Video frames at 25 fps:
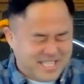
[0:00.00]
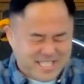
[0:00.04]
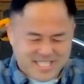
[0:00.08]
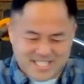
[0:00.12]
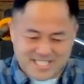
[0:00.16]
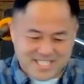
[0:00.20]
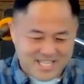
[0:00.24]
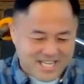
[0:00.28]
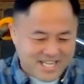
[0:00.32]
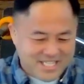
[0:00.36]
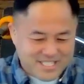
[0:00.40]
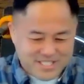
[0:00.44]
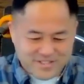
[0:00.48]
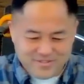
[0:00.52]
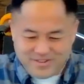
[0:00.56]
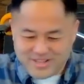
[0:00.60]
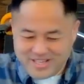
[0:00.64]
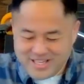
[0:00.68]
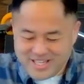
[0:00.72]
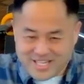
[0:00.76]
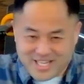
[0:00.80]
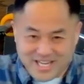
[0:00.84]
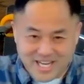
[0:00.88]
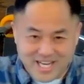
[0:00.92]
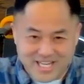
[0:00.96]
the signs of
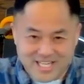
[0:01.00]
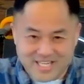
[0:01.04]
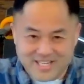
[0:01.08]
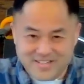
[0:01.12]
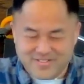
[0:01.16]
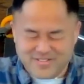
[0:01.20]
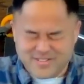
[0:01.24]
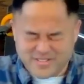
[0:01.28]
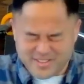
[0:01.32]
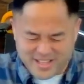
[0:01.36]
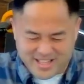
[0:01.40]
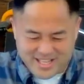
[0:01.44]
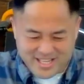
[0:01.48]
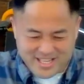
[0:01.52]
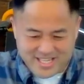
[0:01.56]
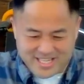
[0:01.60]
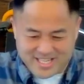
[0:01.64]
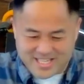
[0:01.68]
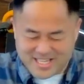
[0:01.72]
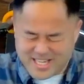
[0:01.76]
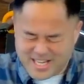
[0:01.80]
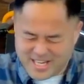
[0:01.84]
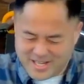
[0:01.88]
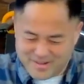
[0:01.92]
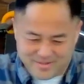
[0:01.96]
any kind of
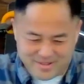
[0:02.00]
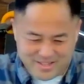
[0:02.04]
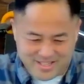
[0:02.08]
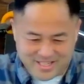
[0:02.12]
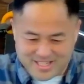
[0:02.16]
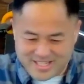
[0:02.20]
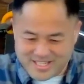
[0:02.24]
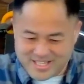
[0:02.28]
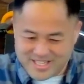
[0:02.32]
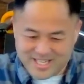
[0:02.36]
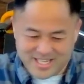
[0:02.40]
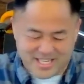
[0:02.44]
flood coming